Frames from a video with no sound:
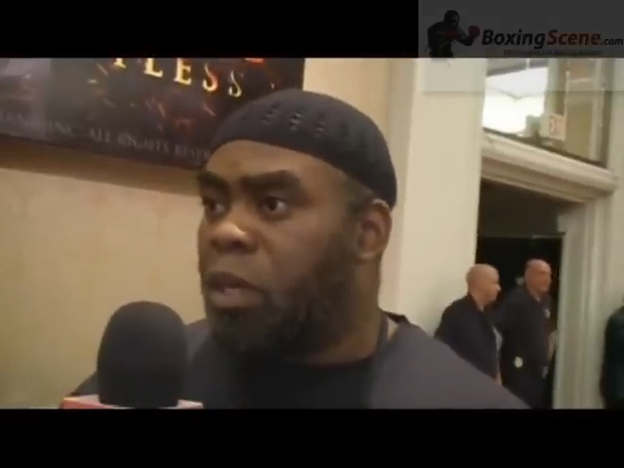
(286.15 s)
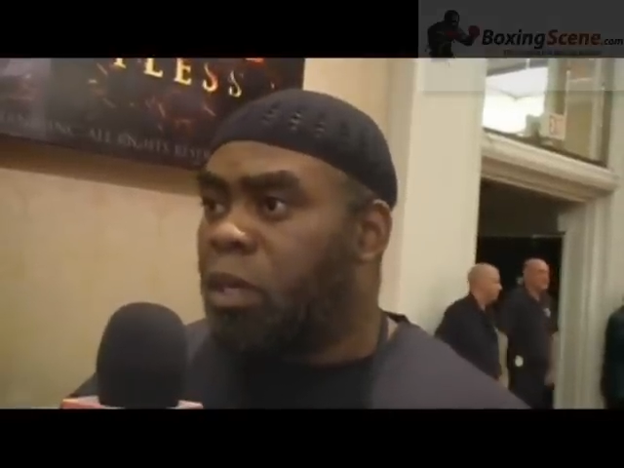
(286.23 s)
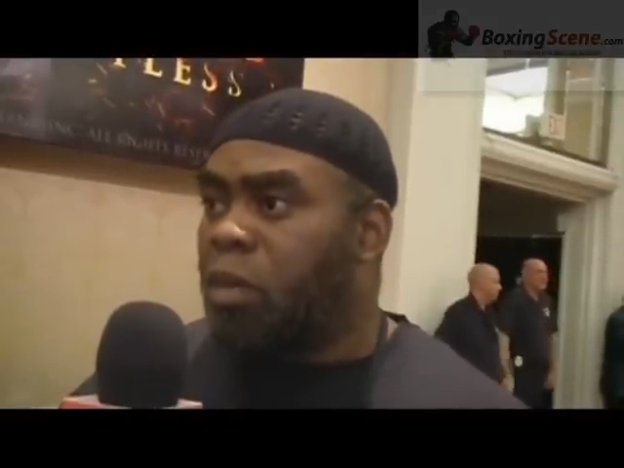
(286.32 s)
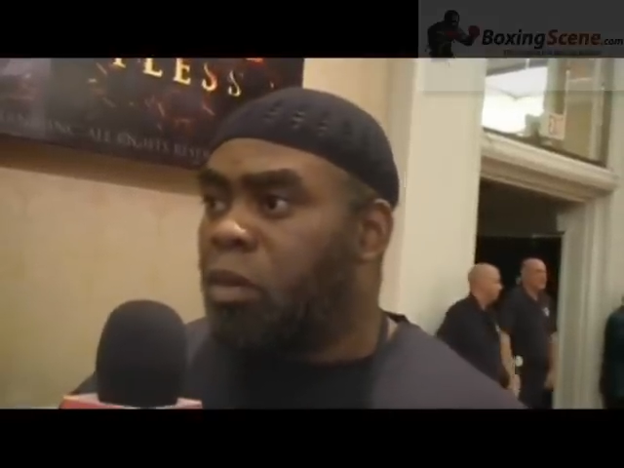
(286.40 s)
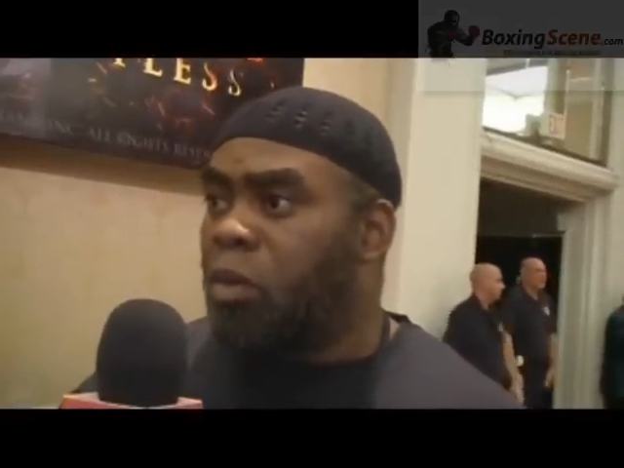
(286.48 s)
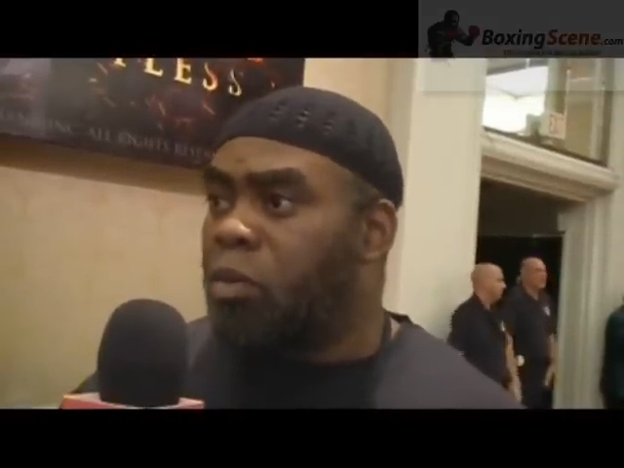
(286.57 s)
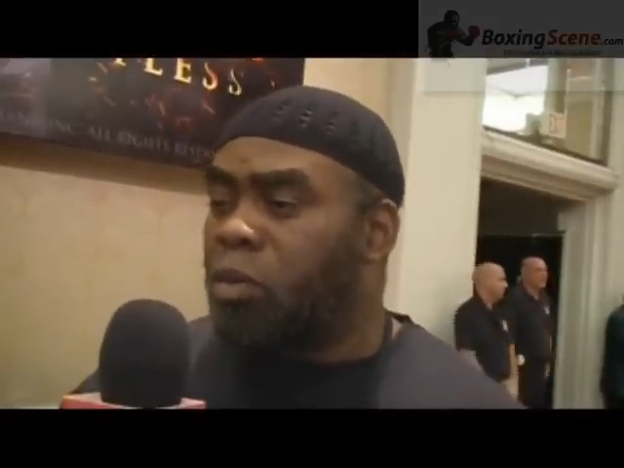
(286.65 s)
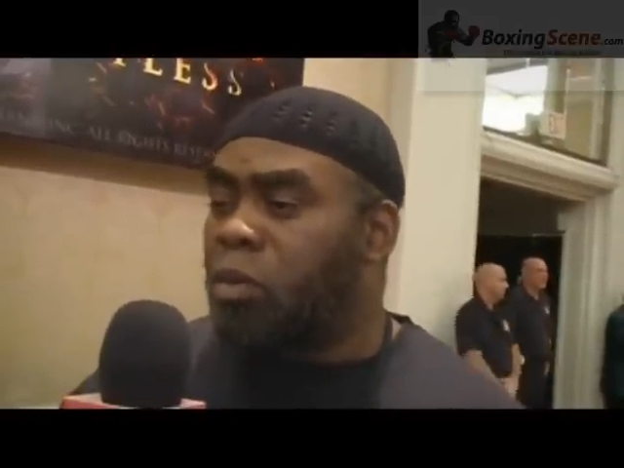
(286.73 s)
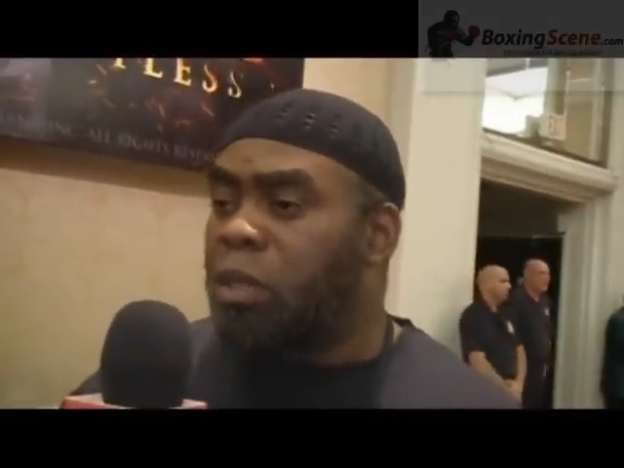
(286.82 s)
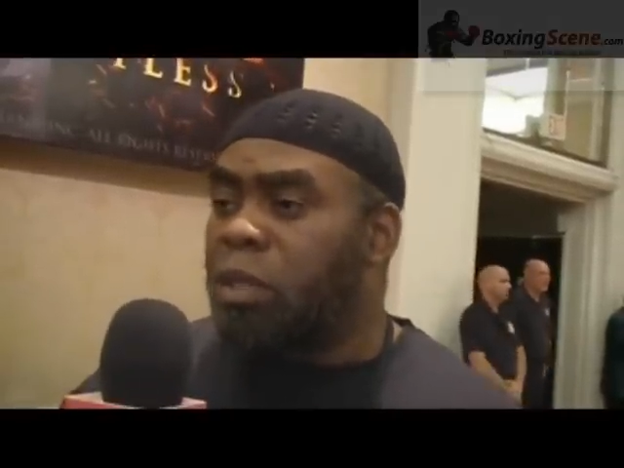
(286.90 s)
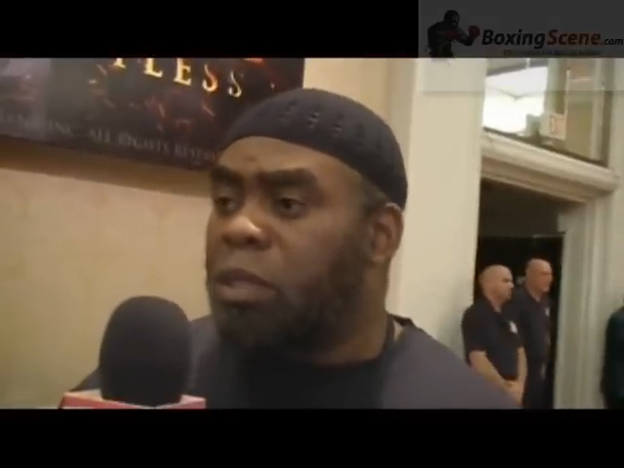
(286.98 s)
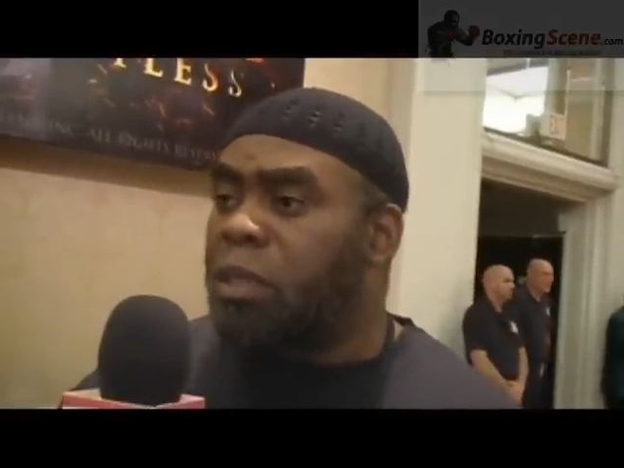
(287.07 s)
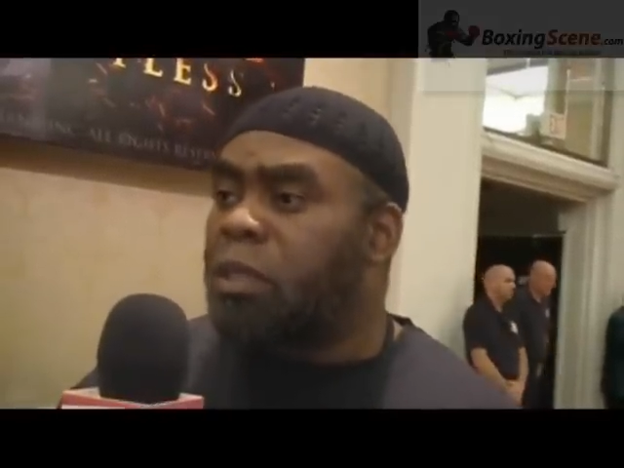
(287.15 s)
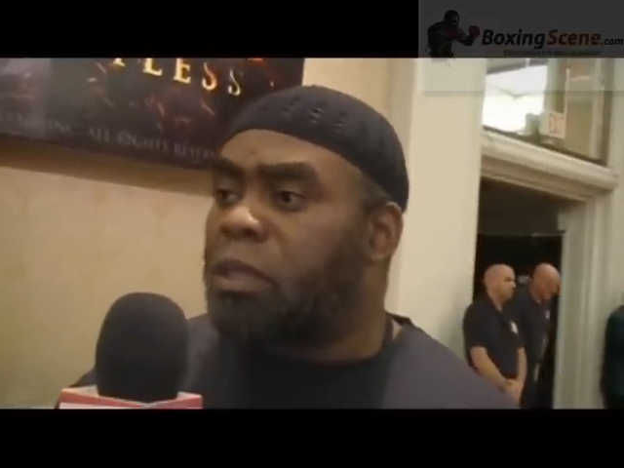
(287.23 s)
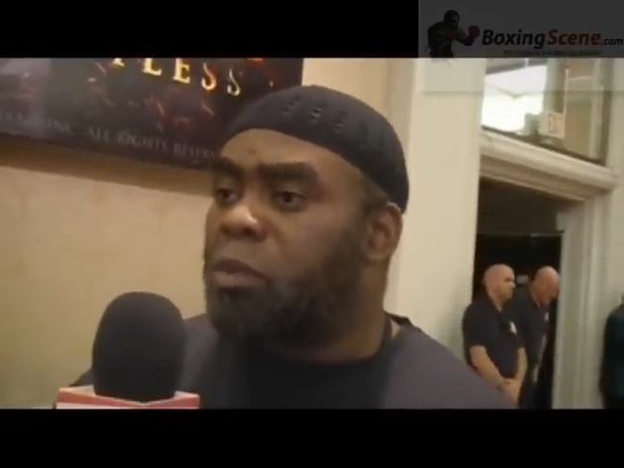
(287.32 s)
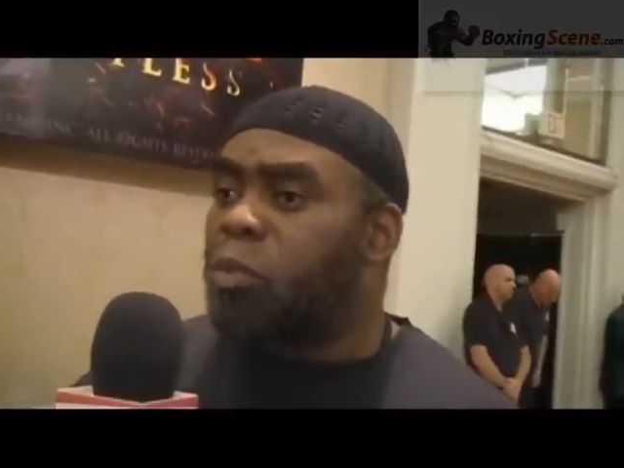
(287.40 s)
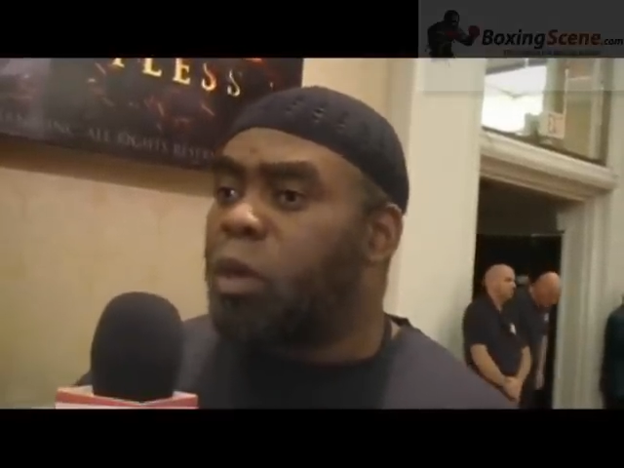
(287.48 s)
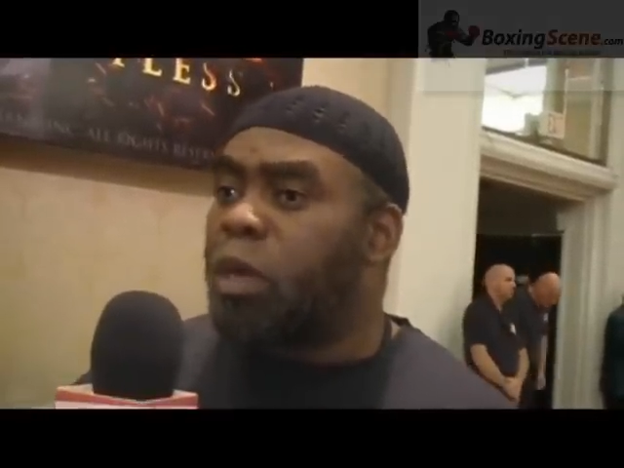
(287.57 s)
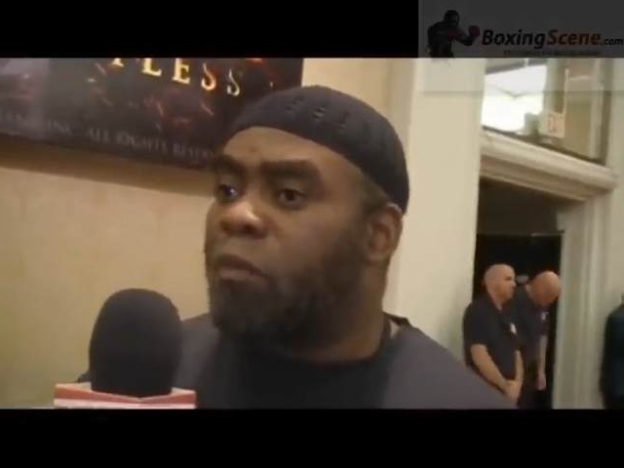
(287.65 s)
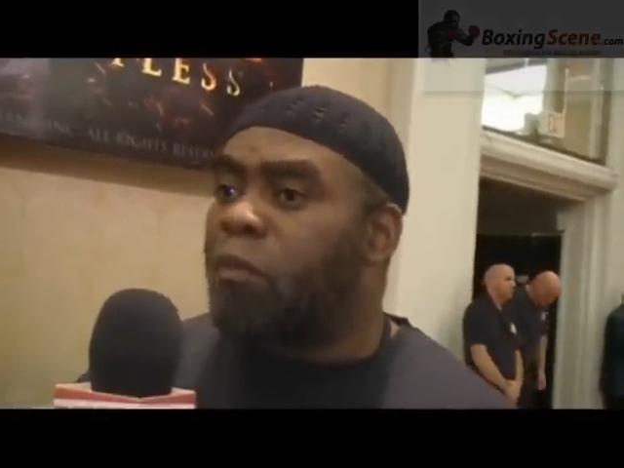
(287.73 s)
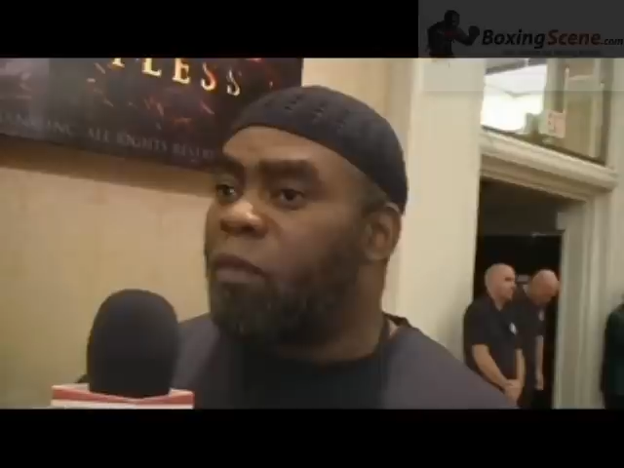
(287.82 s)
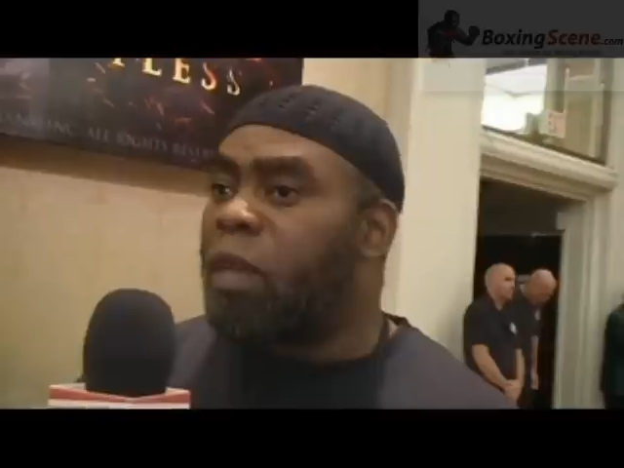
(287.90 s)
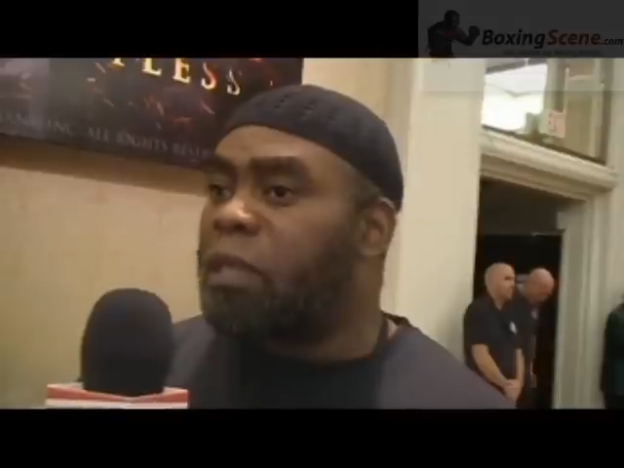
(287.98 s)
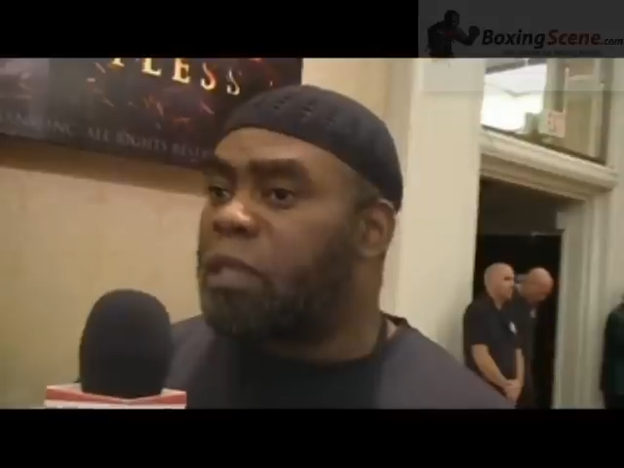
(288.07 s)
So this is where they face
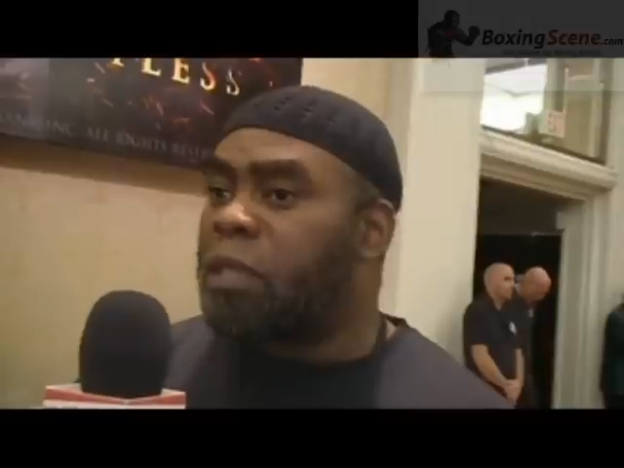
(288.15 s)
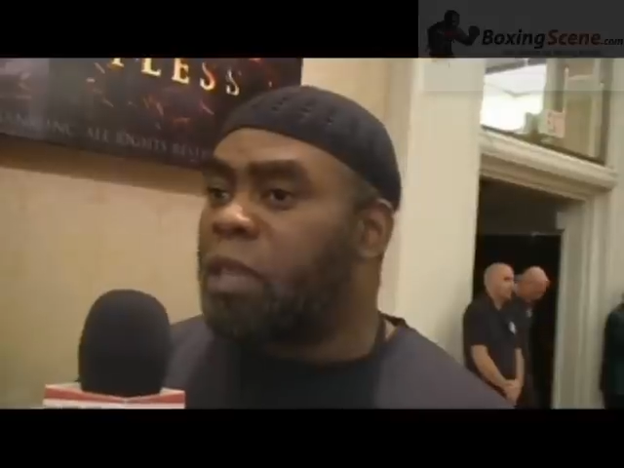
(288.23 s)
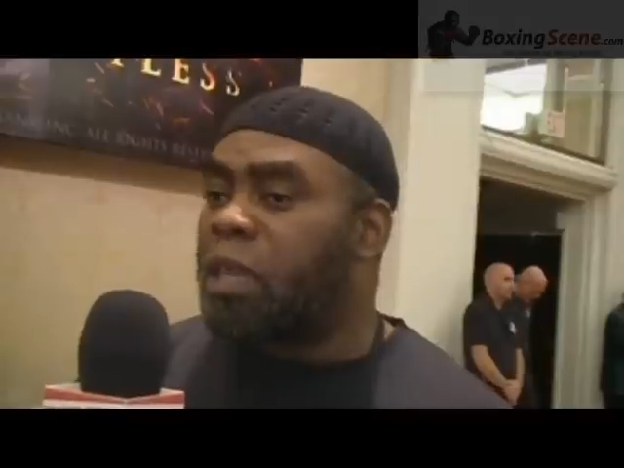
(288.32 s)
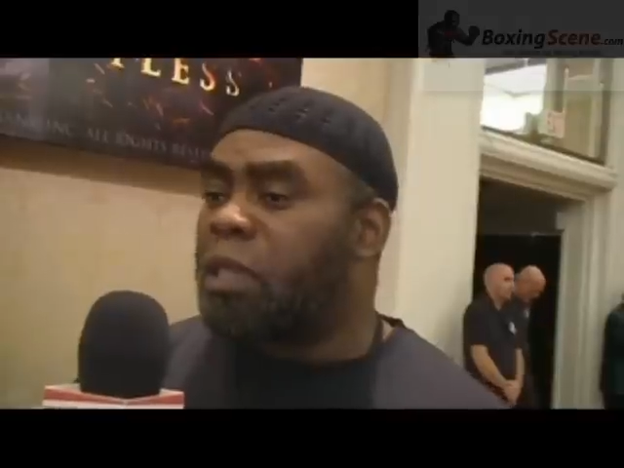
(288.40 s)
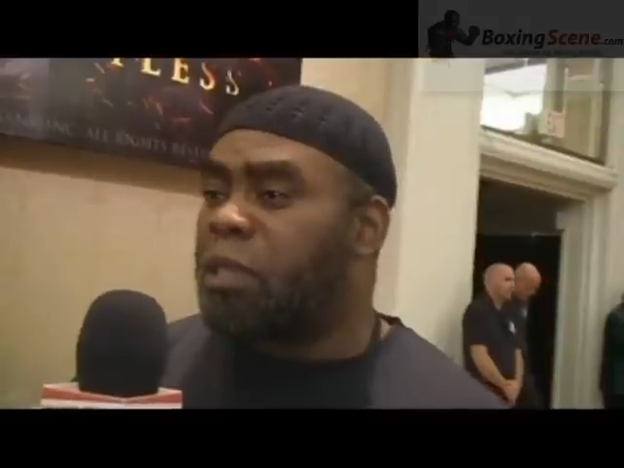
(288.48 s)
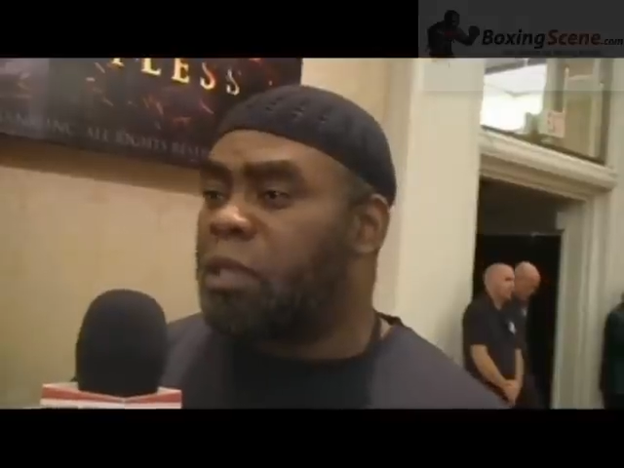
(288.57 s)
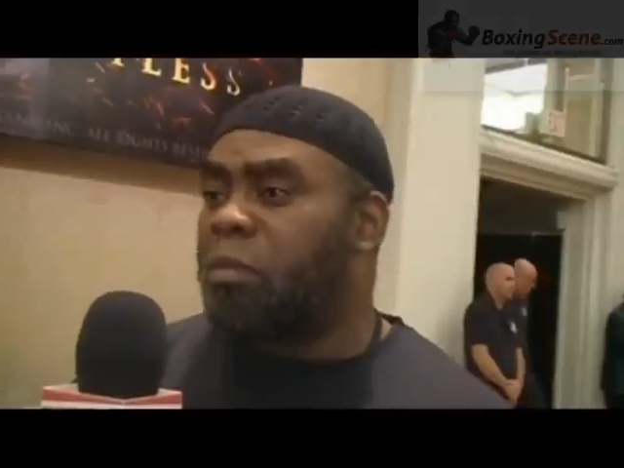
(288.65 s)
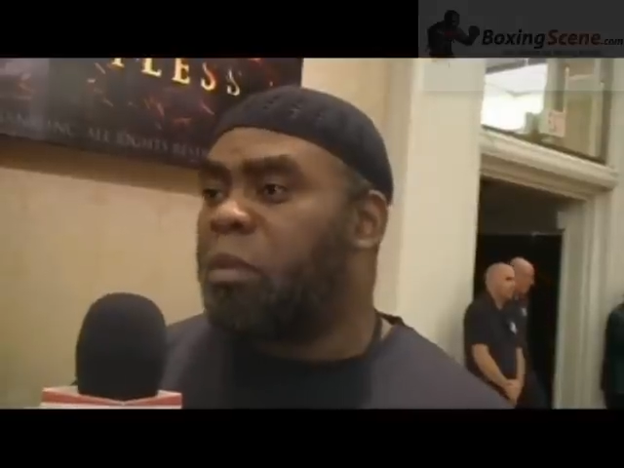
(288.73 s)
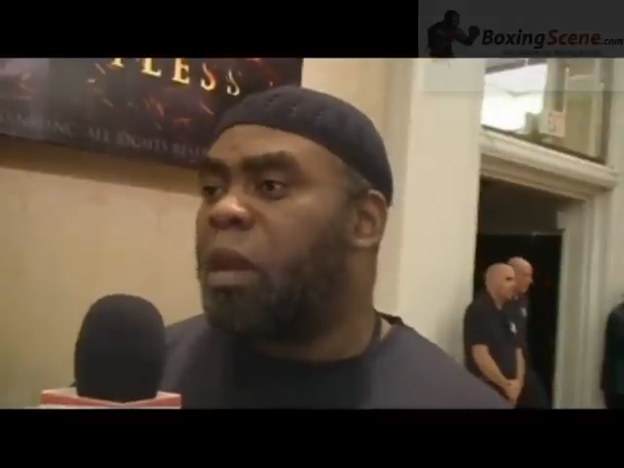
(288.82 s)
each other in similarity.